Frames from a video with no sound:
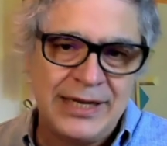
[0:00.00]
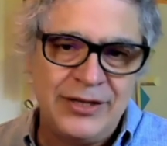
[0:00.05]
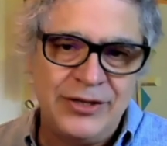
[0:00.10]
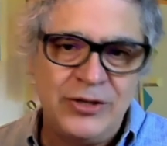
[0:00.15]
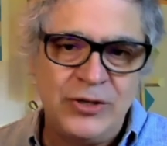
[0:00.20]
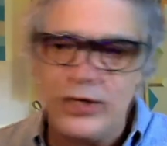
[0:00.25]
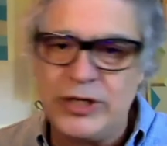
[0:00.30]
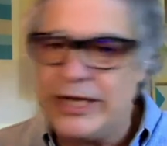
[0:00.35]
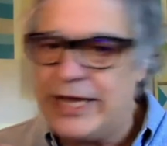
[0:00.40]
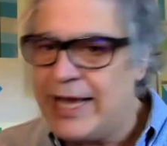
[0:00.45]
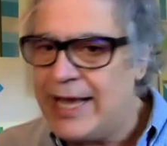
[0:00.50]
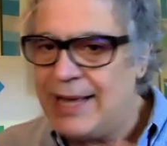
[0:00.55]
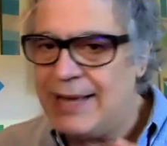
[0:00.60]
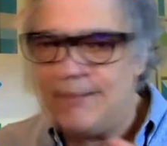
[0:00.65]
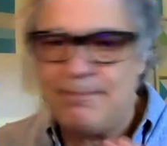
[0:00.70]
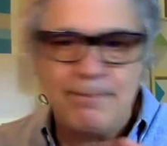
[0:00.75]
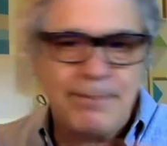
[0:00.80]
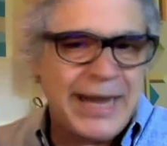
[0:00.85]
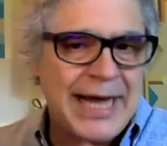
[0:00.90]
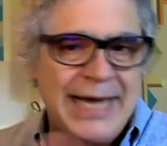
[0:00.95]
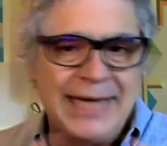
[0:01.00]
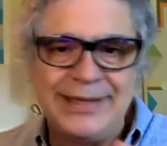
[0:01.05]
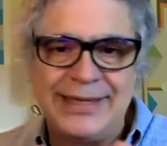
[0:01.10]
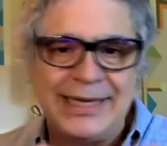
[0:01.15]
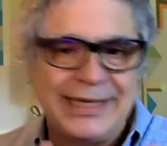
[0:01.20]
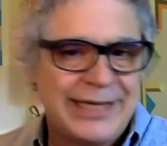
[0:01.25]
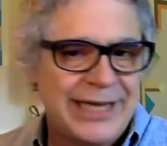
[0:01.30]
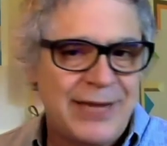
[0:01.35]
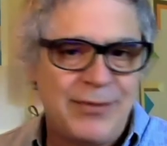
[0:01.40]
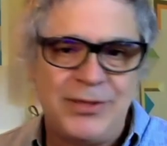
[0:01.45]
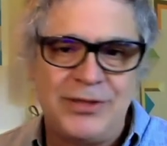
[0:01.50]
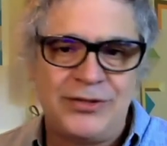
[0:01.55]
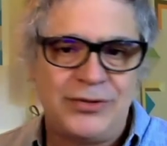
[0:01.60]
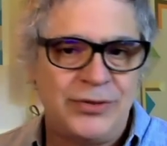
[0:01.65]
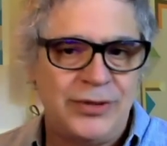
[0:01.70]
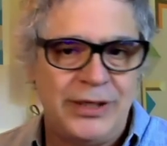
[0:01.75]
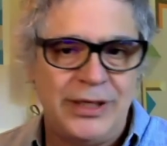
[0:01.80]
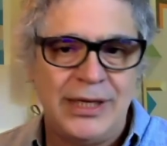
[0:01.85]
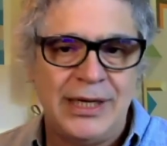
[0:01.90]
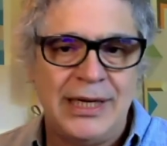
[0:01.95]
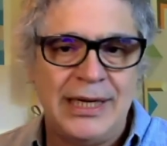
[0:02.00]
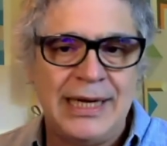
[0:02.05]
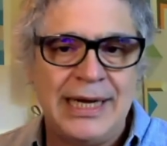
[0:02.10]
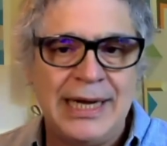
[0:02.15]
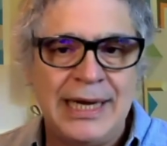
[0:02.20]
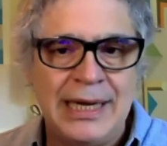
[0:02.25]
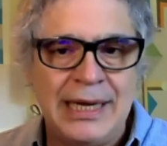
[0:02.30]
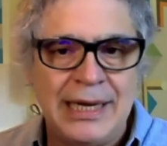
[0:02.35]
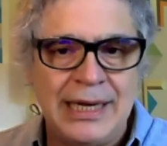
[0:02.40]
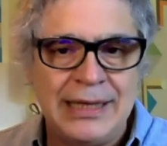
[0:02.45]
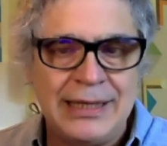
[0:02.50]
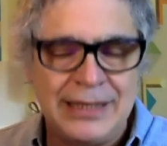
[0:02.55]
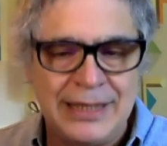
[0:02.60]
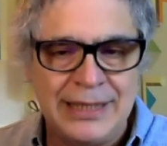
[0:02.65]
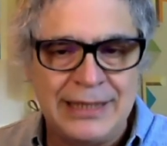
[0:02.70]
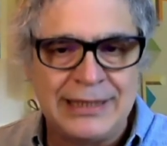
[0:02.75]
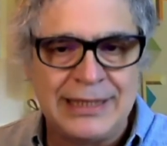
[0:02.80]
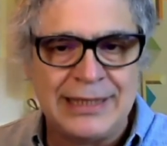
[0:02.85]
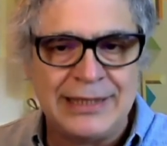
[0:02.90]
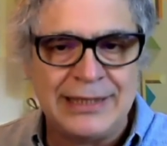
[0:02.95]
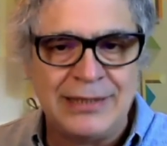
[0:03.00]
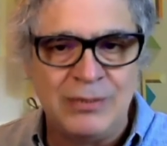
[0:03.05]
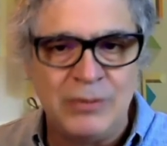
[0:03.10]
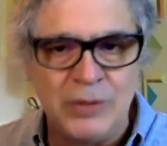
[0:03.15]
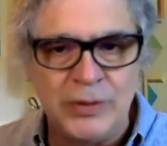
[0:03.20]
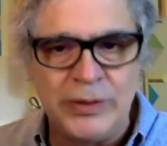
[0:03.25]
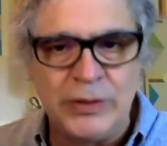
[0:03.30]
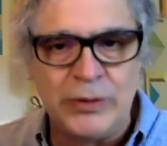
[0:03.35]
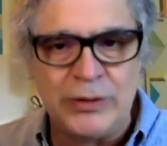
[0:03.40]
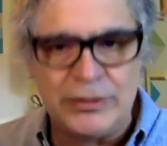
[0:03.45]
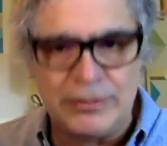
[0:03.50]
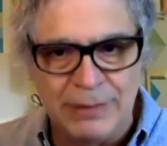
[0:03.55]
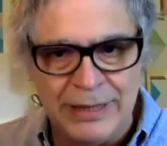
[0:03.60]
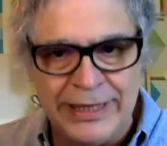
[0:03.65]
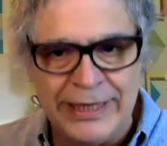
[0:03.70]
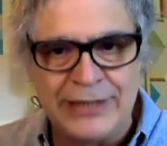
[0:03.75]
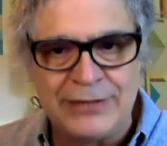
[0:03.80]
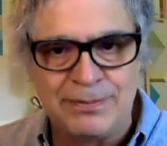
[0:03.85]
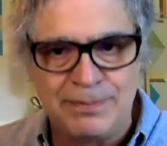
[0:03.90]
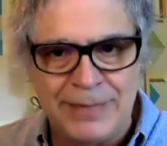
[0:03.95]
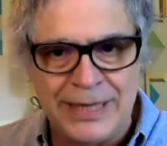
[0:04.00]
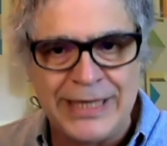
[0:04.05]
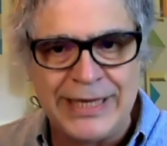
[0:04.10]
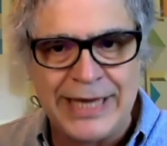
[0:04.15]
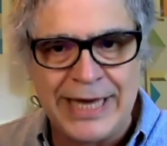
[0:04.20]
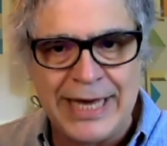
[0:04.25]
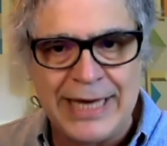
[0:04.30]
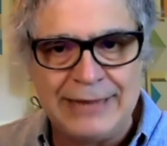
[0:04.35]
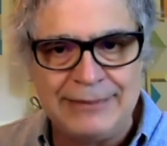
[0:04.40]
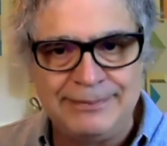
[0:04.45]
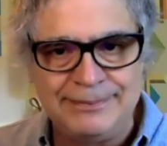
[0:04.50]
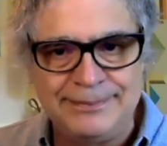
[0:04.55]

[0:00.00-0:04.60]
you can't buy that chemistry. I think that the movie was blessed by that.